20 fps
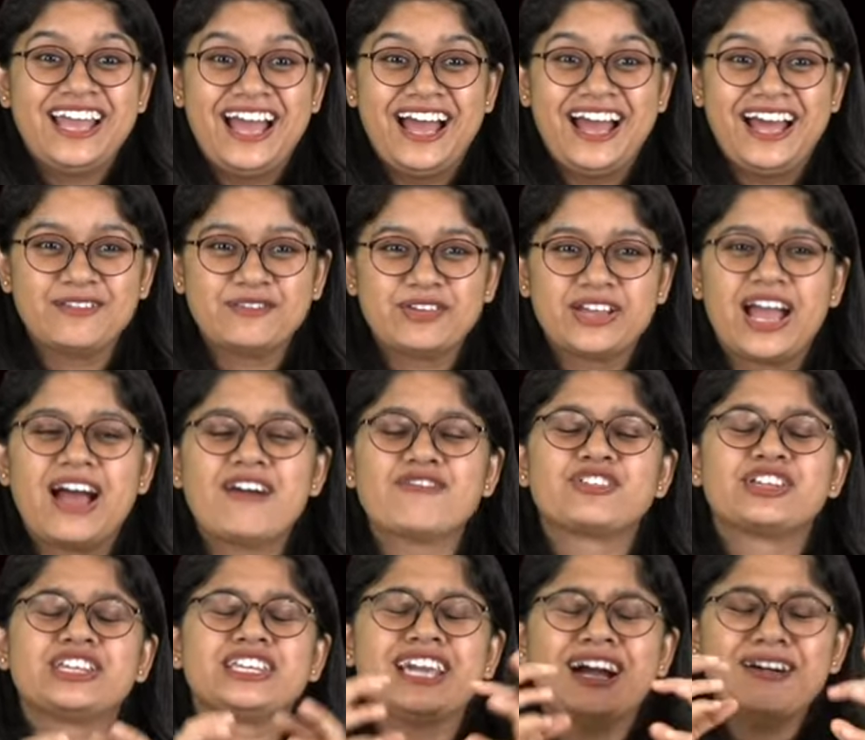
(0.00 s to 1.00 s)
And we have
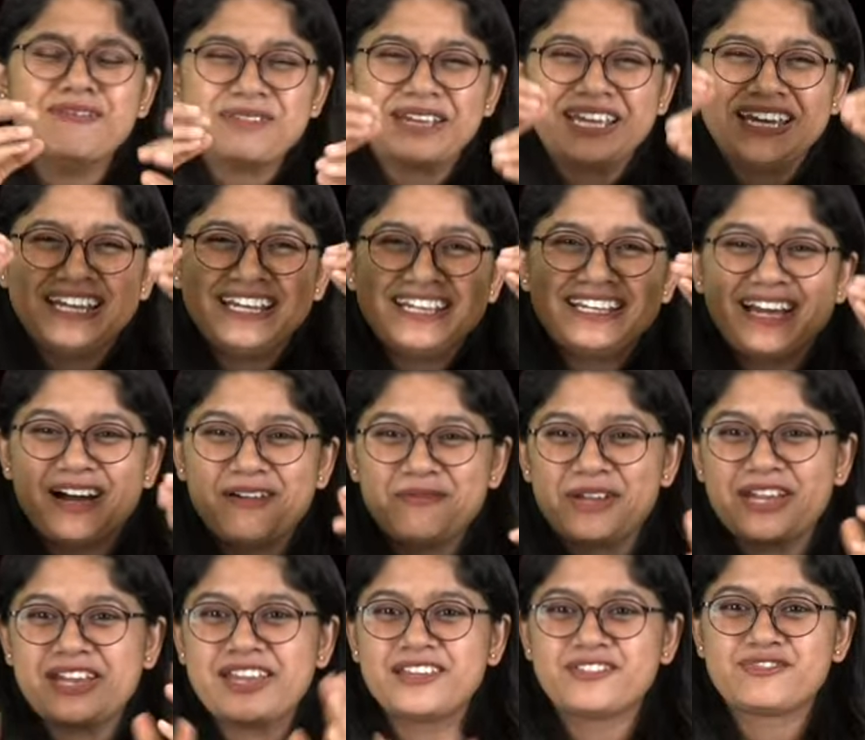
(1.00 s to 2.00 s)
yummy,
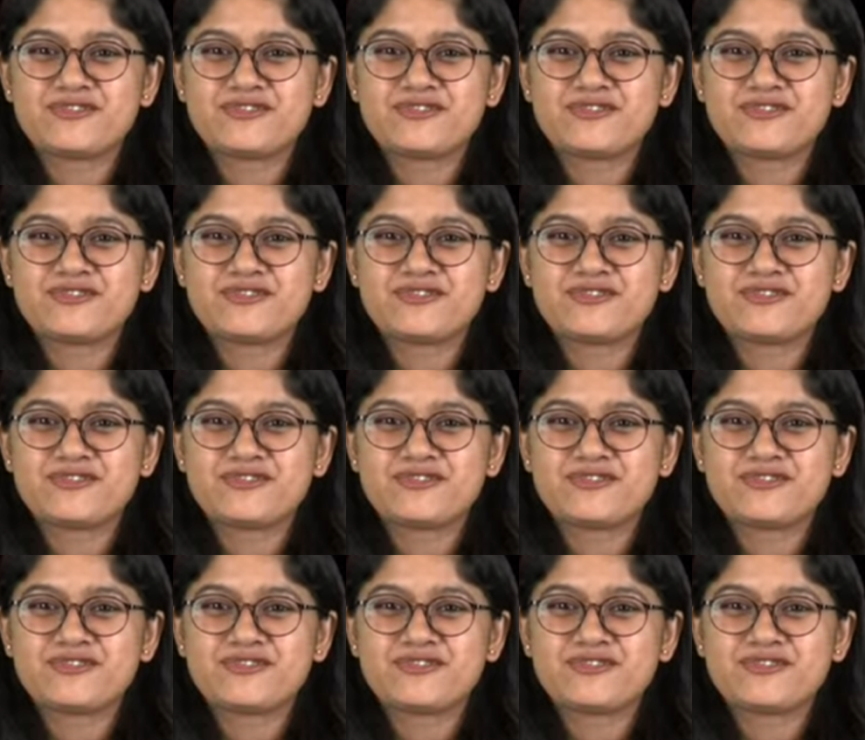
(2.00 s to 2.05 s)
yummy